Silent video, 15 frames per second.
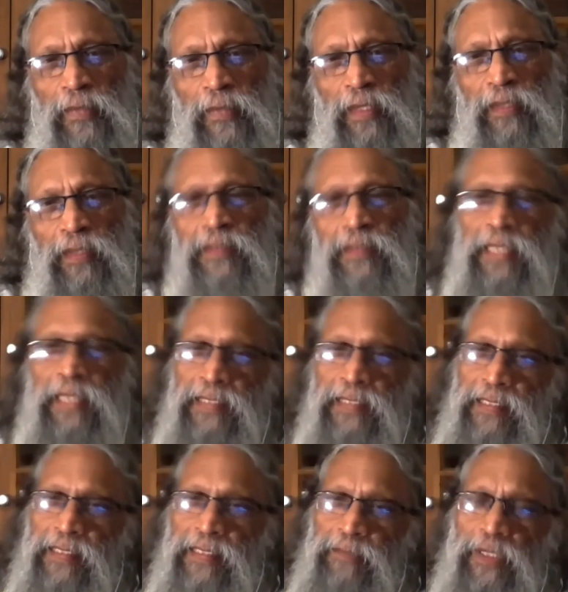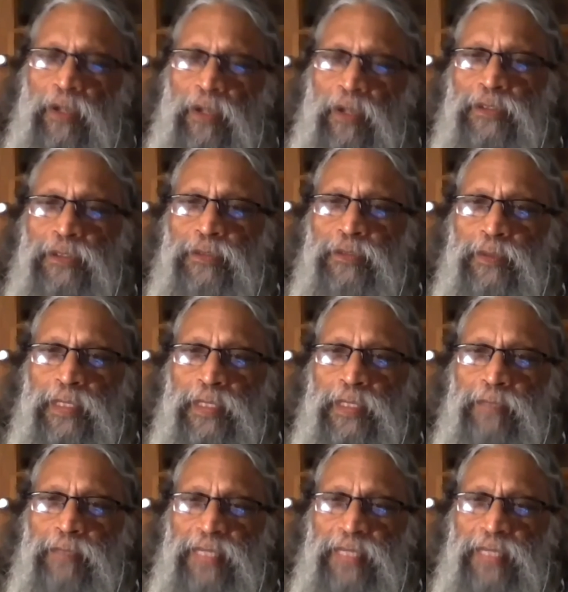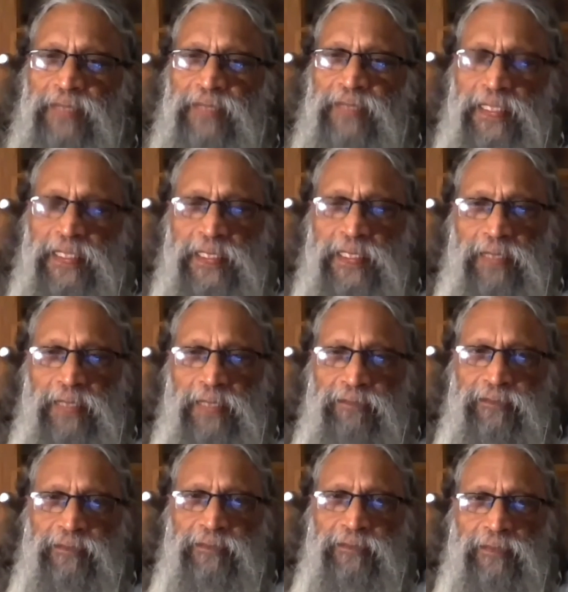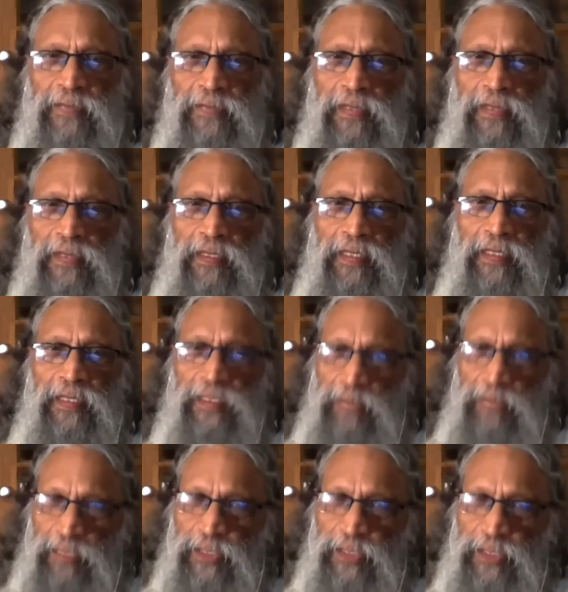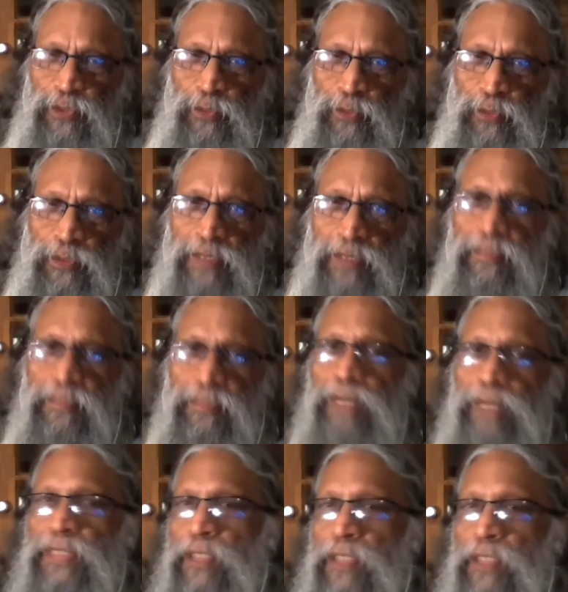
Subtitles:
The other belongs to a belief system. It may be true, it may be not